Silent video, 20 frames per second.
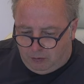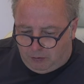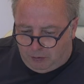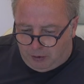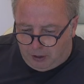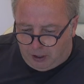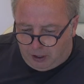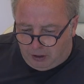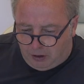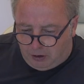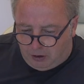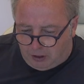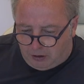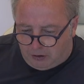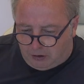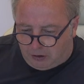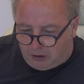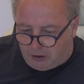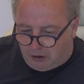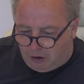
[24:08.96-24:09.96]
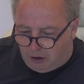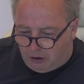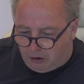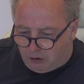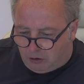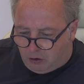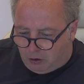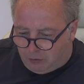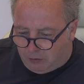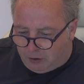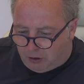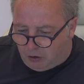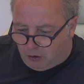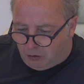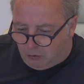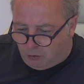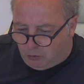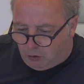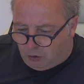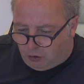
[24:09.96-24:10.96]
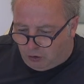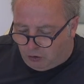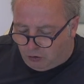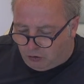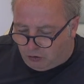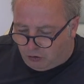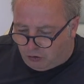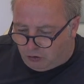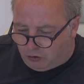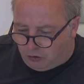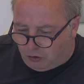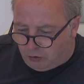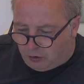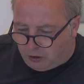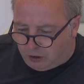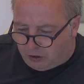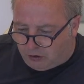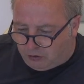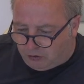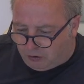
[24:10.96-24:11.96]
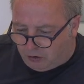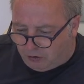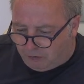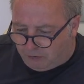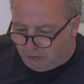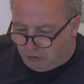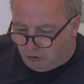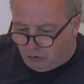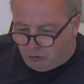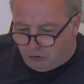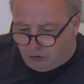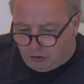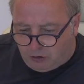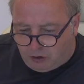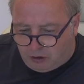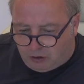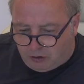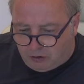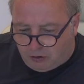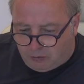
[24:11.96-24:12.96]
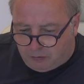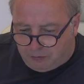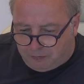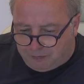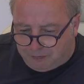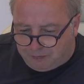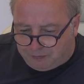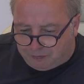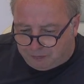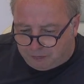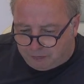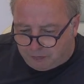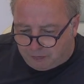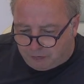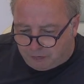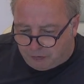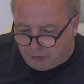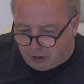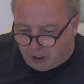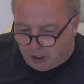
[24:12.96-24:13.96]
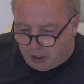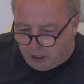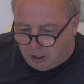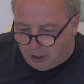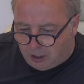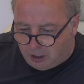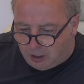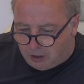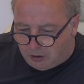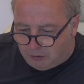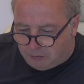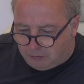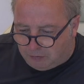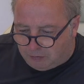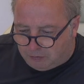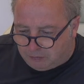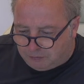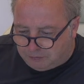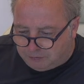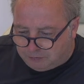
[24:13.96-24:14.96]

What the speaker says: But I can't comment on what you're just doing because I've not seen them.